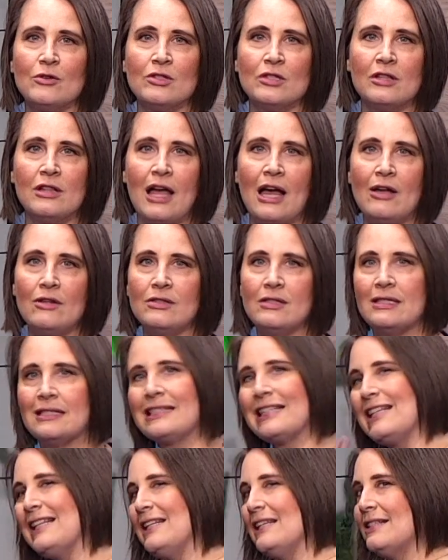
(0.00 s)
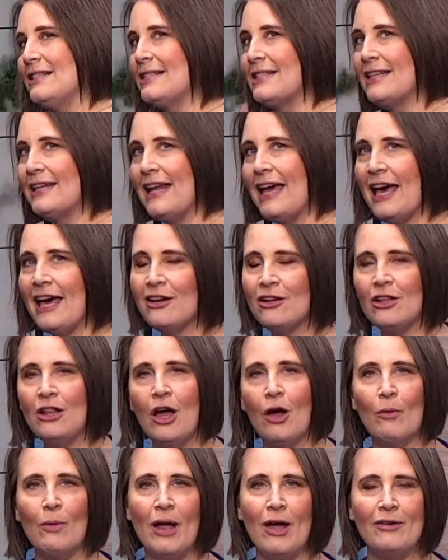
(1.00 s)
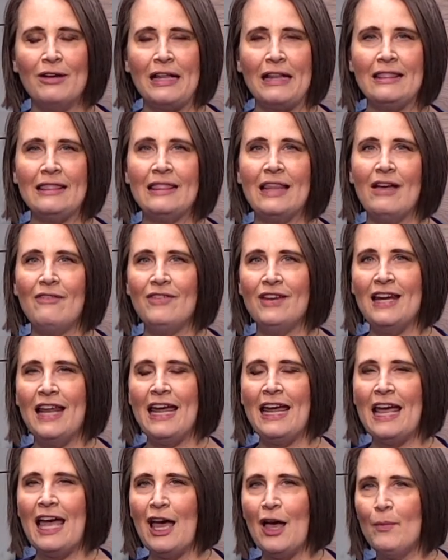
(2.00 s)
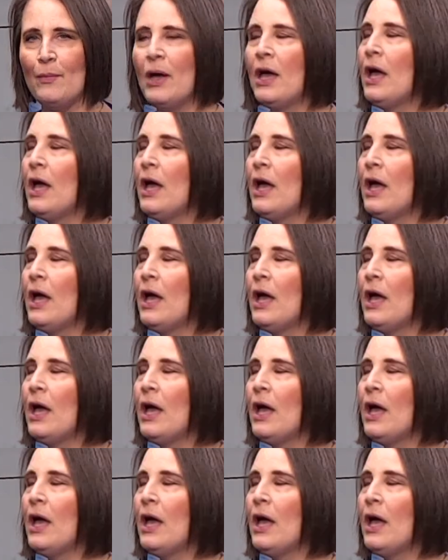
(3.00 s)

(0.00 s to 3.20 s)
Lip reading: clouds skedaddle around 11 a.m.